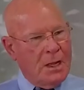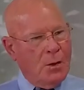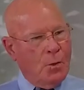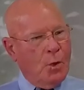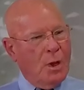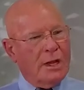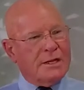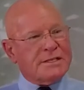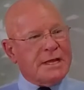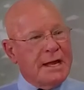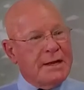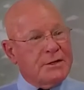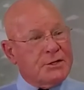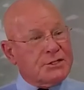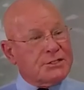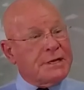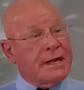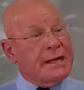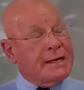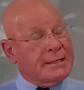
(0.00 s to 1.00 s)
Well, as I
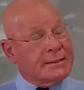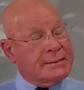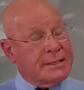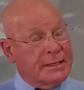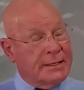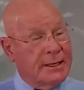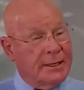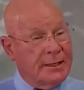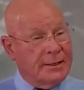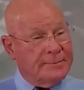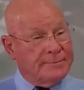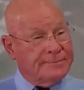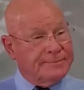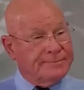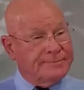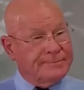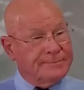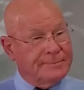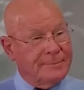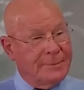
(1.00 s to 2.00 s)
understand
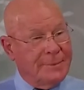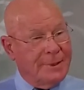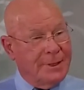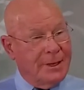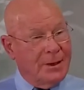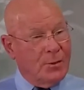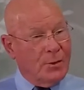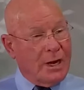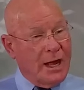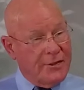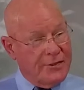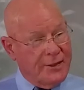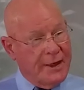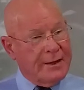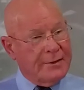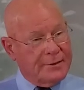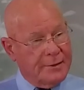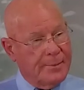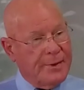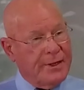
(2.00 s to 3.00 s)
what I
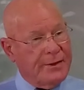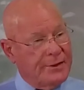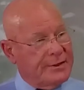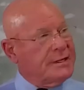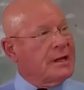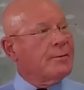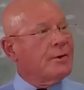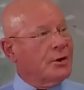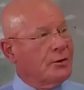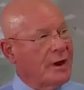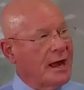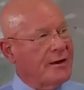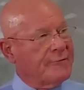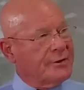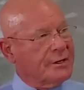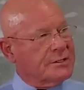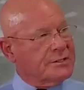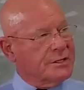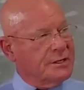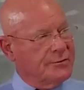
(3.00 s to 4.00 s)
think to be the
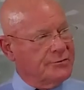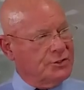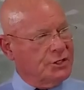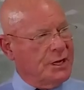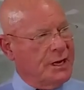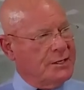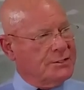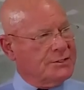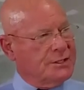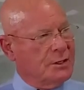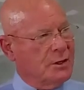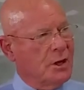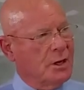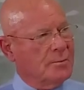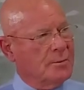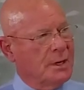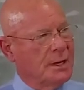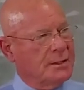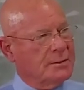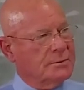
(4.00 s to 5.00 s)
demographics that have changed in
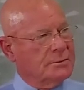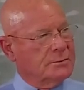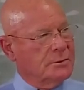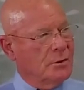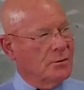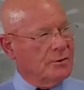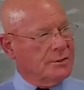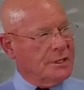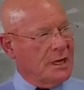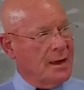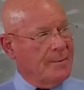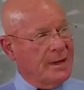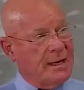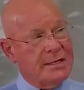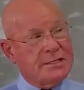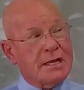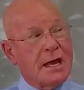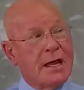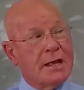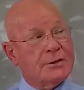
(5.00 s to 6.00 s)
Longmont over time, and
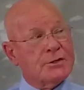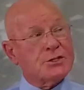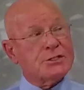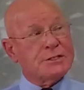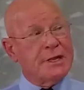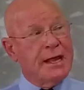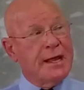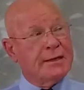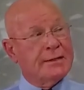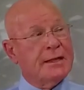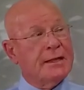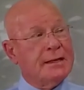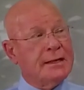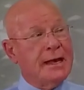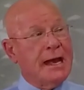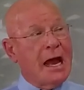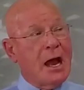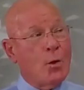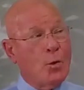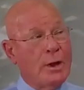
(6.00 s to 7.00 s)
as I understand
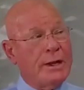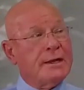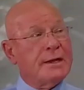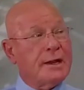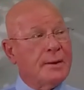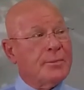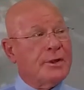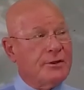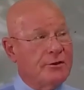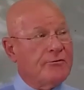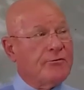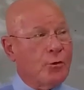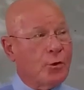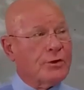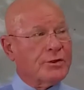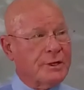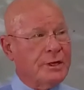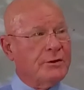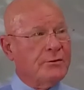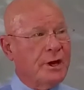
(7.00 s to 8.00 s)
how we ended up in the
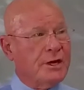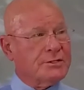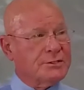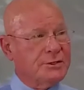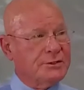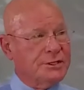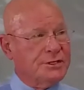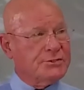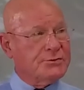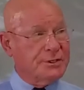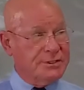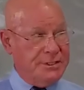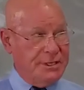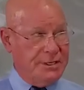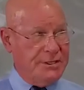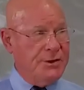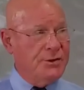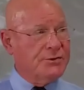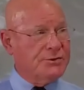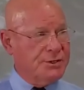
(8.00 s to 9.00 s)
4th congressional district 10
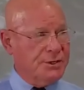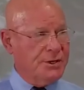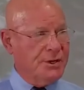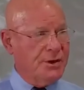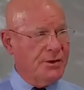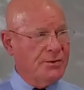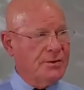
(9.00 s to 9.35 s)
years ago,